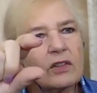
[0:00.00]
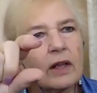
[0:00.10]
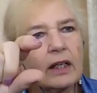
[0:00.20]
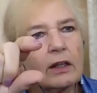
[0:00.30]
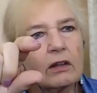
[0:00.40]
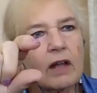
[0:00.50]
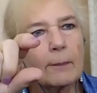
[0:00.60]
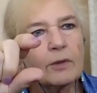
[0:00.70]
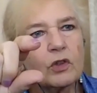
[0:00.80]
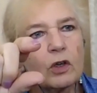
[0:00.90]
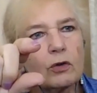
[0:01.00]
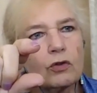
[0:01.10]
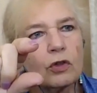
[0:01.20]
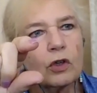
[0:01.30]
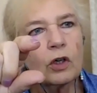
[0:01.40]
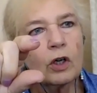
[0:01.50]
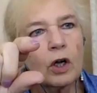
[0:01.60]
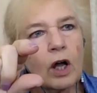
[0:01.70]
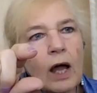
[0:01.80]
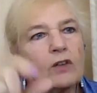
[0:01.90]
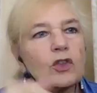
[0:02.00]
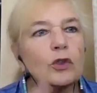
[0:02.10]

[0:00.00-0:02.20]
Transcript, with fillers: length episodes, so